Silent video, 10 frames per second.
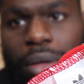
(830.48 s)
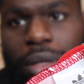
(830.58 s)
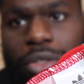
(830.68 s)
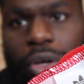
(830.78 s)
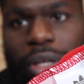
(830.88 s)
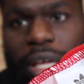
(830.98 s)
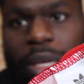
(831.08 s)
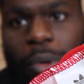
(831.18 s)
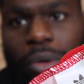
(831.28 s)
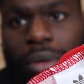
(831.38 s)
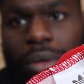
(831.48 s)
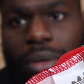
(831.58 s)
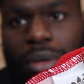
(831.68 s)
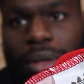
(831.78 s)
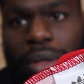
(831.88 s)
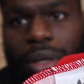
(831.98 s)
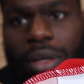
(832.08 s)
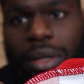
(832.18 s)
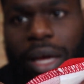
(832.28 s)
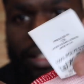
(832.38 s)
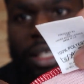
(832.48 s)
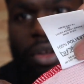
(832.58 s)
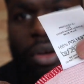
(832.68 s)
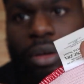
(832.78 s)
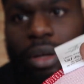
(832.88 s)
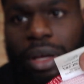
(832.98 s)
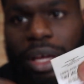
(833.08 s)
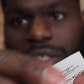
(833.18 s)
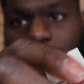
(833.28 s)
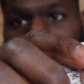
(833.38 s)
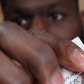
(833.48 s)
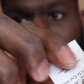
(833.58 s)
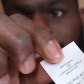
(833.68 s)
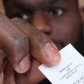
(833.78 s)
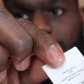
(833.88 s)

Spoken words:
Saw the label, nicely done. It's got the license